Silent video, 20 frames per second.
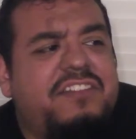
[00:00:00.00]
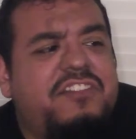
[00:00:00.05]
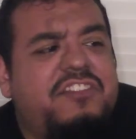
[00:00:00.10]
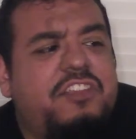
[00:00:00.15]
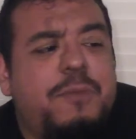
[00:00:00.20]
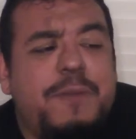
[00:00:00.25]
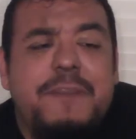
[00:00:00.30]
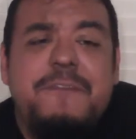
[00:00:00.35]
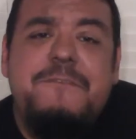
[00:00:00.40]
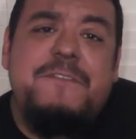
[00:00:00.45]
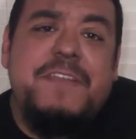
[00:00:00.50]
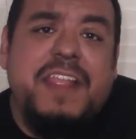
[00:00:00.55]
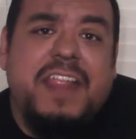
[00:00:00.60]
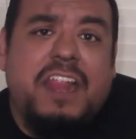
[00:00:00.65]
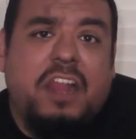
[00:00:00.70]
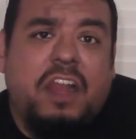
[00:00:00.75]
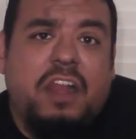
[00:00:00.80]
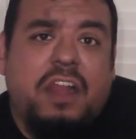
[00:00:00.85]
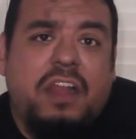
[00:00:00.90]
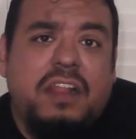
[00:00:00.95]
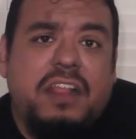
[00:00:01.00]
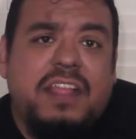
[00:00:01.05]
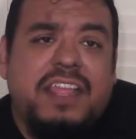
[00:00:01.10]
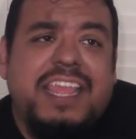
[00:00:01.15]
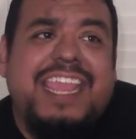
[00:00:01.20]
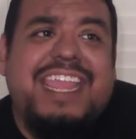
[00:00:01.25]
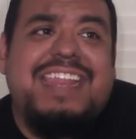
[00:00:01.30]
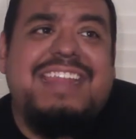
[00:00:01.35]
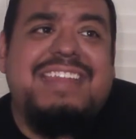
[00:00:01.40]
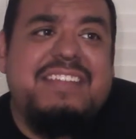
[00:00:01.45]
To be fair,
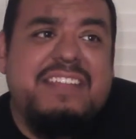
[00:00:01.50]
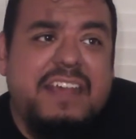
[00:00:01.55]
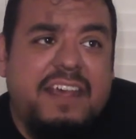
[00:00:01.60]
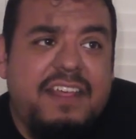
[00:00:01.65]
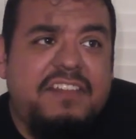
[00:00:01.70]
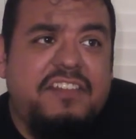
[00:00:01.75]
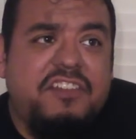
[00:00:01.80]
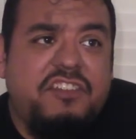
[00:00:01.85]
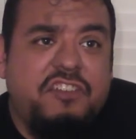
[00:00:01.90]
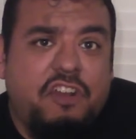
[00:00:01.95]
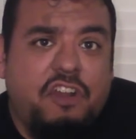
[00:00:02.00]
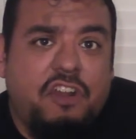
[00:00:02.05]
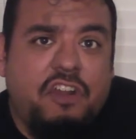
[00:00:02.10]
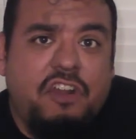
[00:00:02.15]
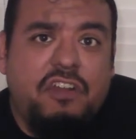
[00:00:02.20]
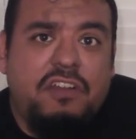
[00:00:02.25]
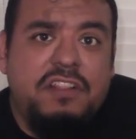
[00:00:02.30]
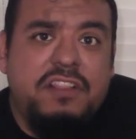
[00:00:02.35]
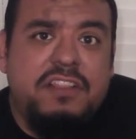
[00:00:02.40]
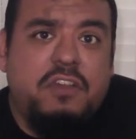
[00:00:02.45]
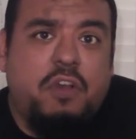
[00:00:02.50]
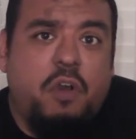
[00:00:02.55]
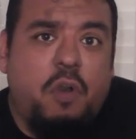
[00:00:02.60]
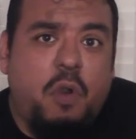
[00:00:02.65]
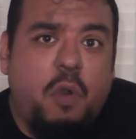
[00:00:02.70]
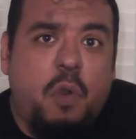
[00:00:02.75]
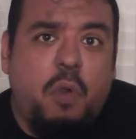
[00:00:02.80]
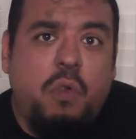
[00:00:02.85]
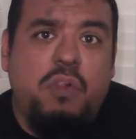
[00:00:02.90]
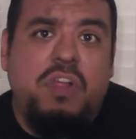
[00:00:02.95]
it does turn the
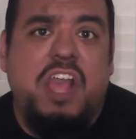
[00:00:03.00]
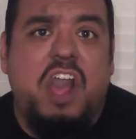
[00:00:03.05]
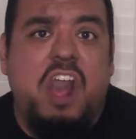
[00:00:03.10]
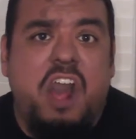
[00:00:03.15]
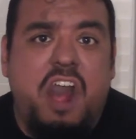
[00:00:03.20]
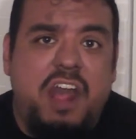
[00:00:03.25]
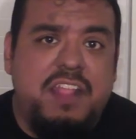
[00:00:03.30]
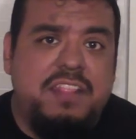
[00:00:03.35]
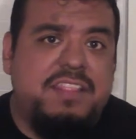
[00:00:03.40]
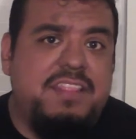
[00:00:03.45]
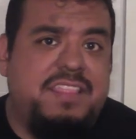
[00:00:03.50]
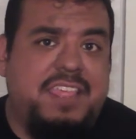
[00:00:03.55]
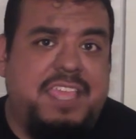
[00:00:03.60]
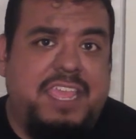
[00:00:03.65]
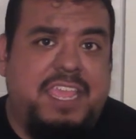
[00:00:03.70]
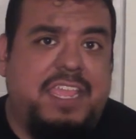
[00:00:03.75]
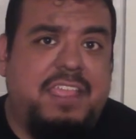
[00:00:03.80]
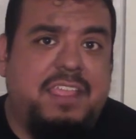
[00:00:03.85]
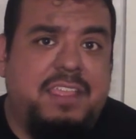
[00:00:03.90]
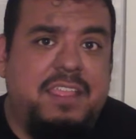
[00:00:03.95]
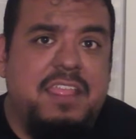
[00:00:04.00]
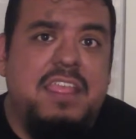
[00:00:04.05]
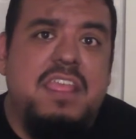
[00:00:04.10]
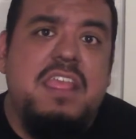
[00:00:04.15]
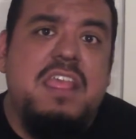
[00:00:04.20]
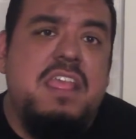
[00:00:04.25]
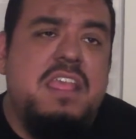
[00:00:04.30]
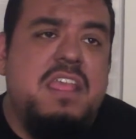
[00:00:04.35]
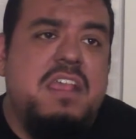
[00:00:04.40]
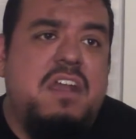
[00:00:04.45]
whole Khan thing
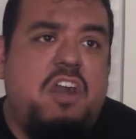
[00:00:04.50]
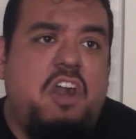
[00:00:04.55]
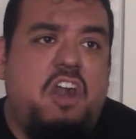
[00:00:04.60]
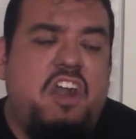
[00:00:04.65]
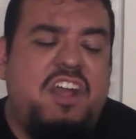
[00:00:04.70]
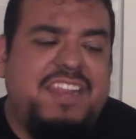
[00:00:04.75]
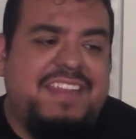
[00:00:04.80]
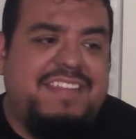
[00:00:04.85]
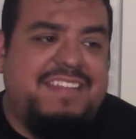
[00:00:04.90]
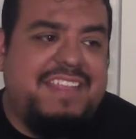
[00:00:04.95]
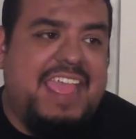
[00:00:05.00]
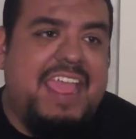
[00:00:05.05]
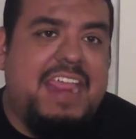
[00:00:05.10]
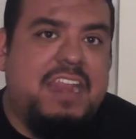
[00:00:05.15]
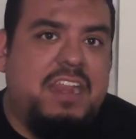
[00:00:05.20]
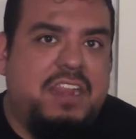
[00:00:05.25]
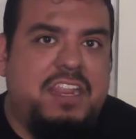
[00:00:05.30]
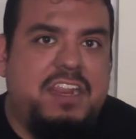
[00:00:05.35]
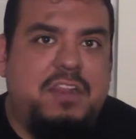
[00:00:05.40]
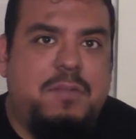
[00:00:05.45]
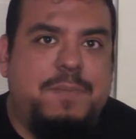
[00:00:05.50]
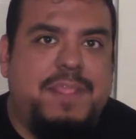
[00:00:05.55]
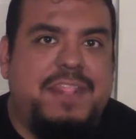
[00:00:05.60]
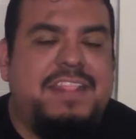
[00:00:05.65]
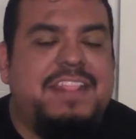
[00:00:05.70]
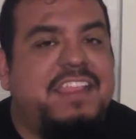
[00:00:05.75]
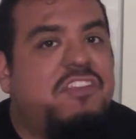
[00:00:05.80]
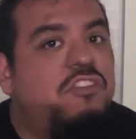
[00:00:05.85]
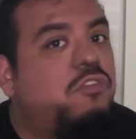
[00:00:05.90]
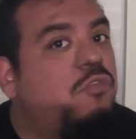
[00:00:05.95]
on its head a little bit.
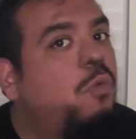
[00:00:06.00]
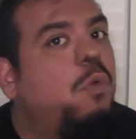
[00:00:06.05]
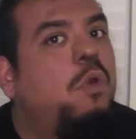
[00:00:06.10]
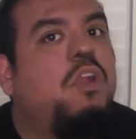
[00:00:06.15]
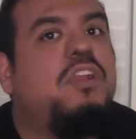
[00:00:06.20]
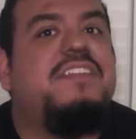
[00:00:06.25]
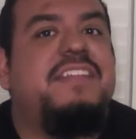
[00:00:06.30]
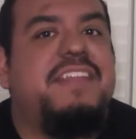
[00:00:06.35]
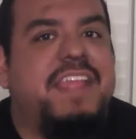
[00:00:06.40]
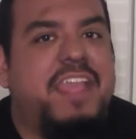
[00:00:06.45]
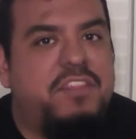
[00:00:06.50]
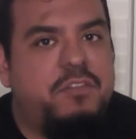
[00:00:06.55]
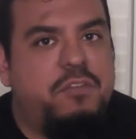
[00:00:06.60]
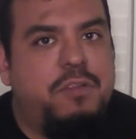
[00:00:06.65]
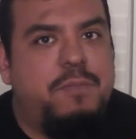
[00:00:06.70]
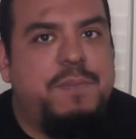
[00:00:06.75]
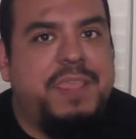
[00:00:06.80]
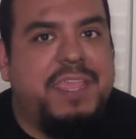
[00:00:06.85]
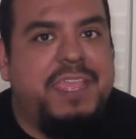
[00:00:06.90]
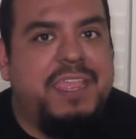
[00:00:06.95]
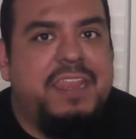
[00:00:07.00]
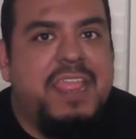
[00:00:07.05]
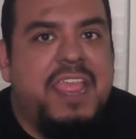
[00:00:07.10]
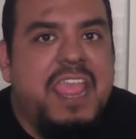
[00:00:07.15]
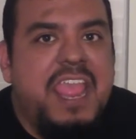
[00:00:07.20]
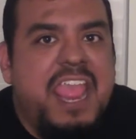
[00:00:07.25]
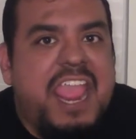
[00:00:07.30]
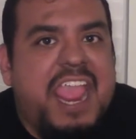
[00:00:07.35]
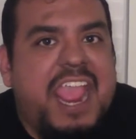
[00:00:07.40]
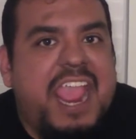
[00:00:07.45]
They do work together a bit,
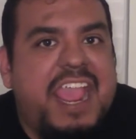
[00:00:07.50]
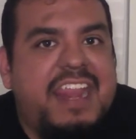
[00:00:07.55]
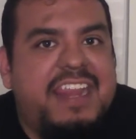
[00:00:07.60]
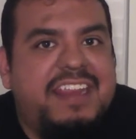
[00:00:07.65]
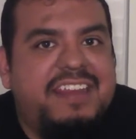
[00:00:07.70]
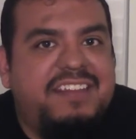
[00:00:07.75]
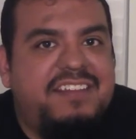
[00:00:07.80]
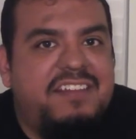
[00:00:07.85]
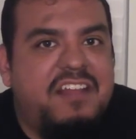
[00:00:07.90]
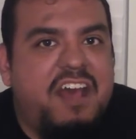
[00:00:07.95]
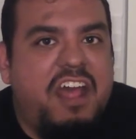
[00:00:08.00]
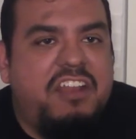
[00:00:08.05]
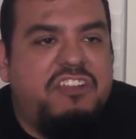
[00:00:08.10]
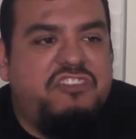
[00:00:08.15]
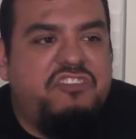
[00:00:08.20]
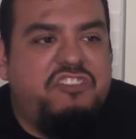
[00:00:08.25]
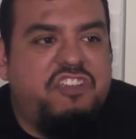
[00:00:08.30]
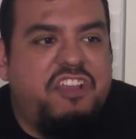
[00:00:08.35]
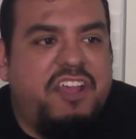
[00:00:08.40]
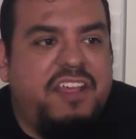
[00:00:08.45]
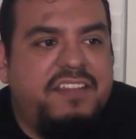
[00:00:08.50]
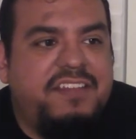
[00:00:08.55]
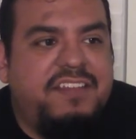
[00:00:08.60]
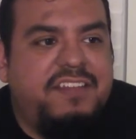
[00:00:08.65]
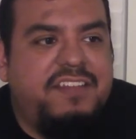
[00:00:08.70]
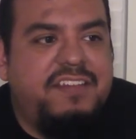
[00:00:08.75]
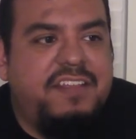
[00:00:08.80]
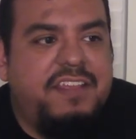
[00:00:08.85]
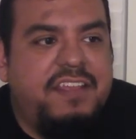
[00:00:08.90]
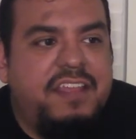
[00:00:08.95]
and it's not
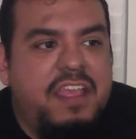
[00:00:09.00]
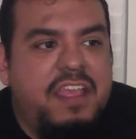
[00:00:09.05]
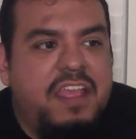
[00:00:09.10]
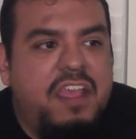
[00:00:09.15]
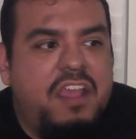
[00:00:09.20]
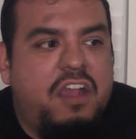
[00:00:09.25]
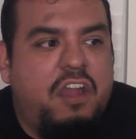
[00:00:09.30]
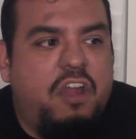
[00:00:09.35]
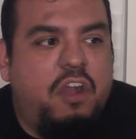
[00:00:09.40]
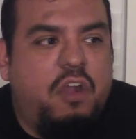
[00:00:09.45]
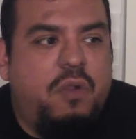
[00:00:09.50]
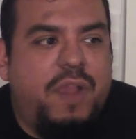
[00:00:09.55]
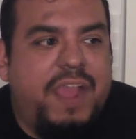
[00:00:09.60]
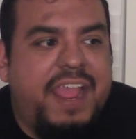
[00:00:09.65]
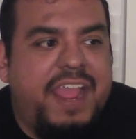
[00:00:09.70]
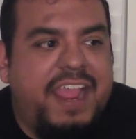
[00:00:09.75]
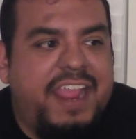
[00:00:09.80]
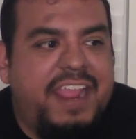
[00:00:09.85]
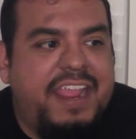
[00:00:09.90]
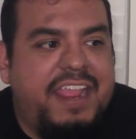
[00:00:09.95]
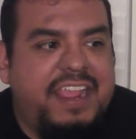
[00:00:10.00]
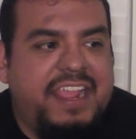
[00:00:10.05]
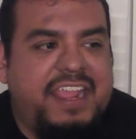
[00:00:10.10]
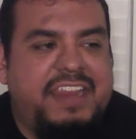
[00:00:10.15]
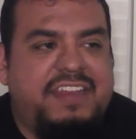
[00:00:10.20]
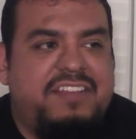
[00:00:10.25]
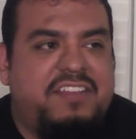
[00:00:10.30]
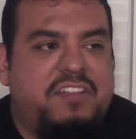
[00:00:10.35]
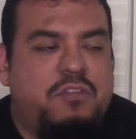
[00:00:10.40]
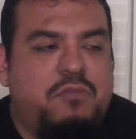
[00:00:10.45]
just, oh hey,
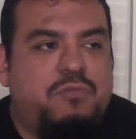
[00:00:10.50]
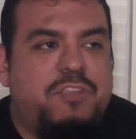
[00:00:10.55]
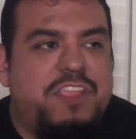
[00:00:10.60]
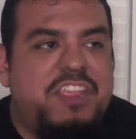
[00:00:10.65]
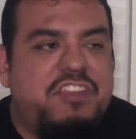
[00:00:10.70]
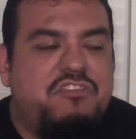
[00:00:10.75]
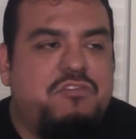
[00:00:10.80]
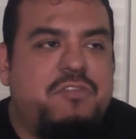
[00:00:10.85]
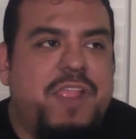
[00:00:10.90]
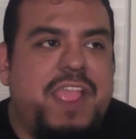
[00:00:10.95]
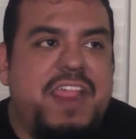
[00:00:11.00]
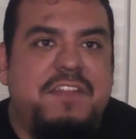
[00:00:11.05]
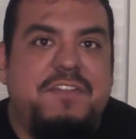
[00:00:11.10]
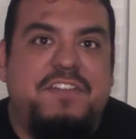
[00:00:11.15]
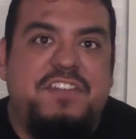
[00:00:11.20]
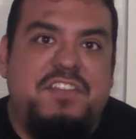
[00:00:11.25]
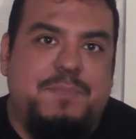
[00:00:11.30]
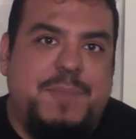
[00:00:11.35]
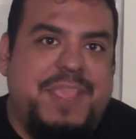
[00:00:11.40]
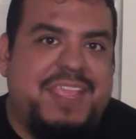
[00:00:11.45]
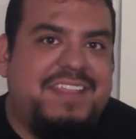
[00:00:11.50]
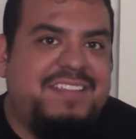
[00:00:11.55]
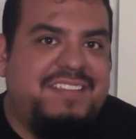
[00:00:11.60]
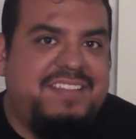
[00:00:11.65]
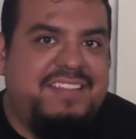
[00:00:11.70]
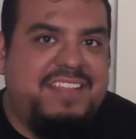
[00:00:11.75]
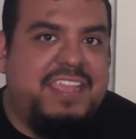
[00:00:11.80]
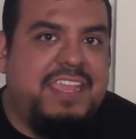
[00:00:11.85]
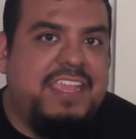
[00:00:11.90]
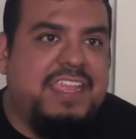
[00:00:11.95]
it's a retread of Space
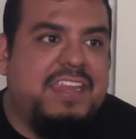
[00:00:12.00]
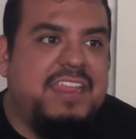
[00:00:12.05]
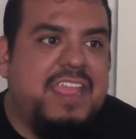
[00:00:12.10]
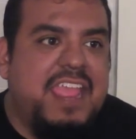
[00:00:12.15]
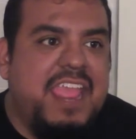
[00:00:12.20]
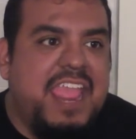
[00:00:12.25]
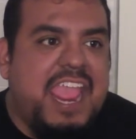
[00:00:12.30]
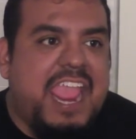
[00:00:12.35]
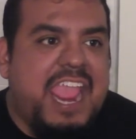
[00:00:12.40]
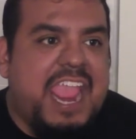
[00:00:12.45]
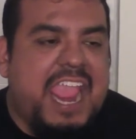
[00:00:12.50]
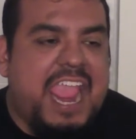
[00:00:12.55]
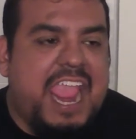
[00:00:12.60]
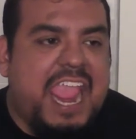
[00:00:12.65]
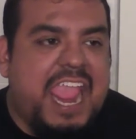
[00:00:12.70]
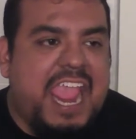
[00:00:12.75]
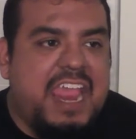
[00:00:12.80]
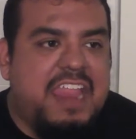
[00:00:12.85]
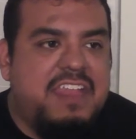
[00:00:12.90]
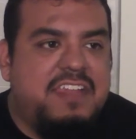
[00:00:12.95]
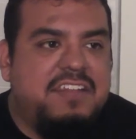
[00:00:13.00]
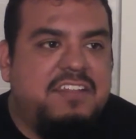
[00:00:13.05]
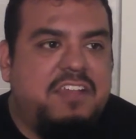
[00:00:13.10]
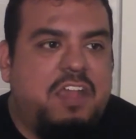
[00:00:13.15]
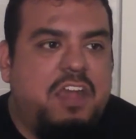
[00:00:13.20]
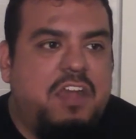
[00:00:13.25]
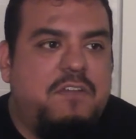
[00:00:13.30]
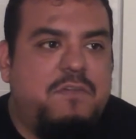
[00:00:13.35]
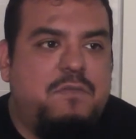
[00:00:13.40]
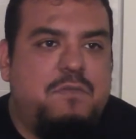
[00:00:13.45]
Seed and
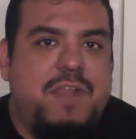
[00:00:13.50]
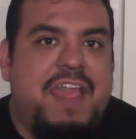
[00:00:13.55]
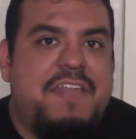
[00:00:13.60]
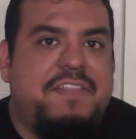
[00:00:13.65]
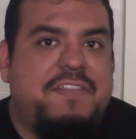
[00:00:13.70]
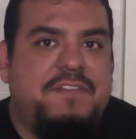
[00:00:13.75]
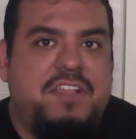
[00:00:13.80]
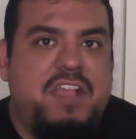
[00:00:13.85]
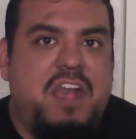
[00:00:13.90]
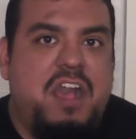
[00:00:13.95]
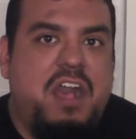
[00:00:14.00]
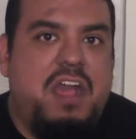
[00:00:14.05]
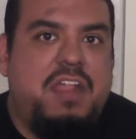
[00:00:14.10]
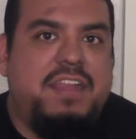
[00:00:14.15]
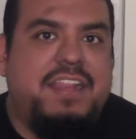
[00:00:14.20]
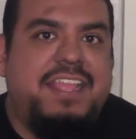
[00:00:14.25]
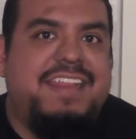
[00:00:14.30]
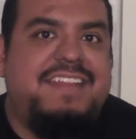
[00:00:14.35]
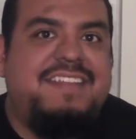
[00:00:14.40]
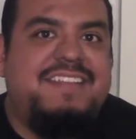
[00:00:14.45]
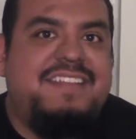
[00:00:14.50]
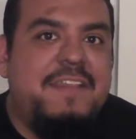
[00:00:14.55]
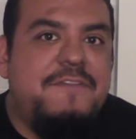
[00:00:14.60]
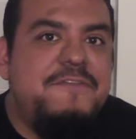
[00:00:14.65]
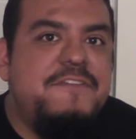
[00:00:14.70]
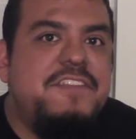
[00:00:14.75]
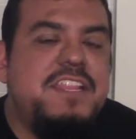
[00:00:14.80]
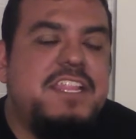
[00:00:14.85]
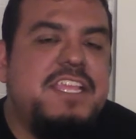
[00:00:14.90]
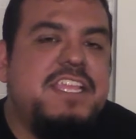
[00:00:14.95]
of Wrath of Khan. It's
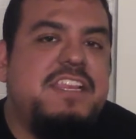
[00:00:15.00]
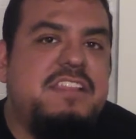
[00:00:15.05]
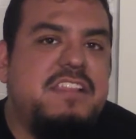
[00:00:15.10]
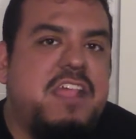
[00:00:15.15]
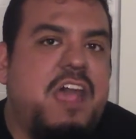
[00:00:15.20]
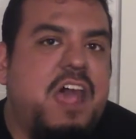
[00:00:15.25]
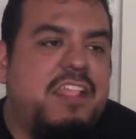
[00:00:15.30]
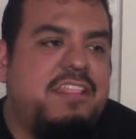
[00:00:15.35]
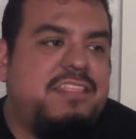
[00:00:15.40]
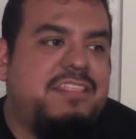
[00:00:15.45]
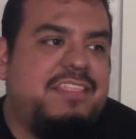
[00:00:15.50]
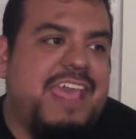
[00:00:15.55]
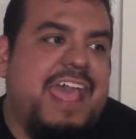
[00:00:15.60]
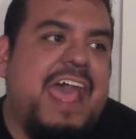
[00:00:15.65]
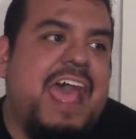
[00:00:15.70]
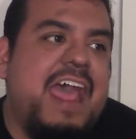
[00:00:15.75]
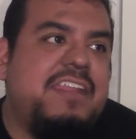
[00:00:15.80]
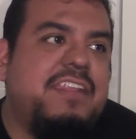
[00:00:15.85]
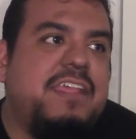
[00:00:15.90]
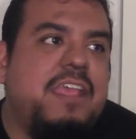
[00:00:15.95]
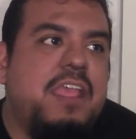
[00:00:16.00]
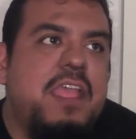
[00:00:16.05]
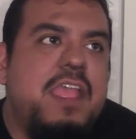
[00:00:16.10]
definitely not that.